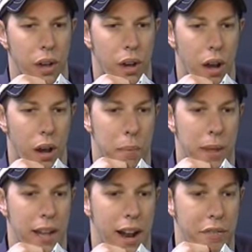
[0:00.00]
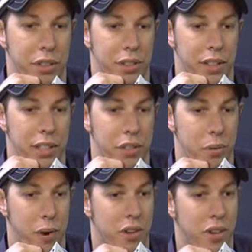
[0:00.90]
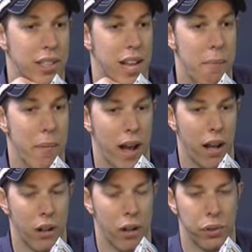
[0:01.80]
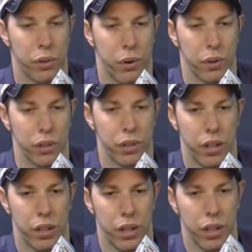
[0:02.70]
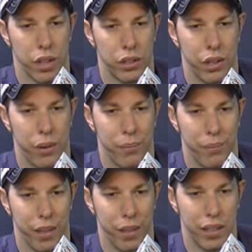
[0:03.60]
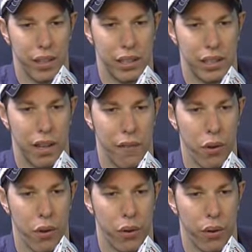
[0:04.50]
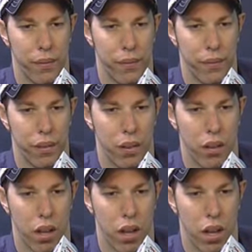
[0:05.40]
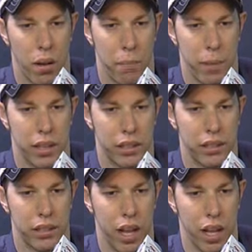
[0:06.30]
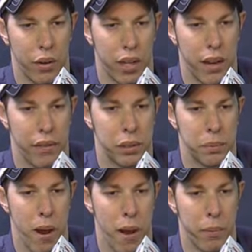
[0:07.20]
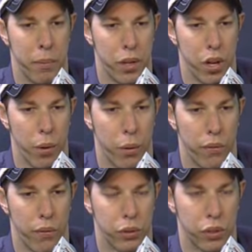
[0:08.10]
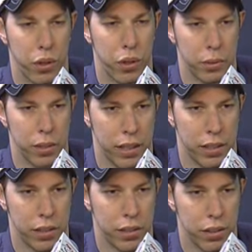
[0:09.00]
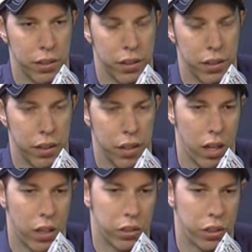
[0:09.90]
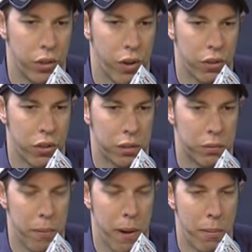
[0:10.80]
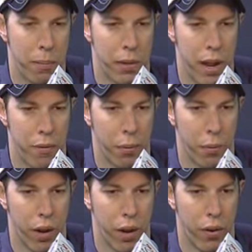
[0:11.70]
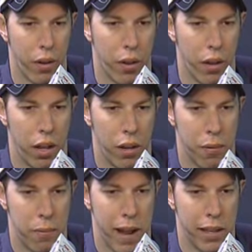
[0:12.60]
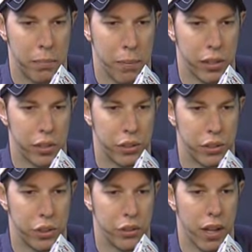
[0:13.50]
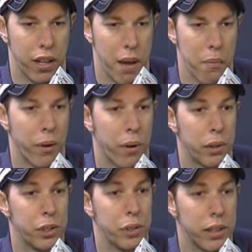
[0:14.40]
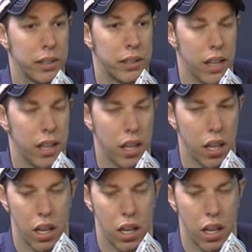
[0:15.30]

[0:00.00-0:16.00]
but then obviously this situation is not behind closed doors. So, you know, it's difficult because I don't think any of us probably know the full circumstances. And there's a strong chance we probably never will. And from my experience, there's usually a lot more than what you can see.